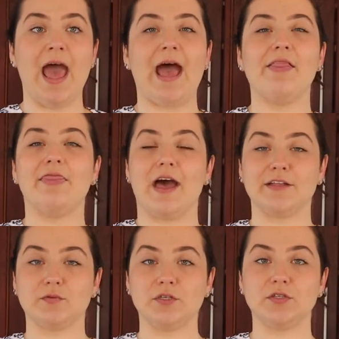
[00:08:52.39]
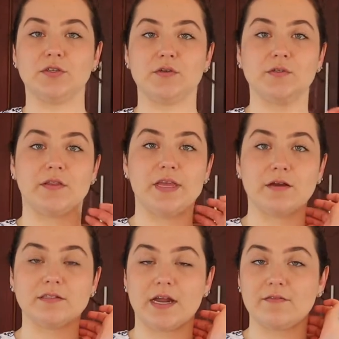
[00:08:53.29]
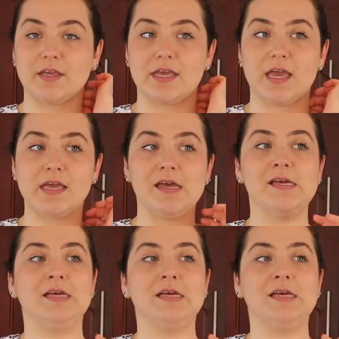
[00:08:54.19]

and that's what she'll use on the outside of the cake.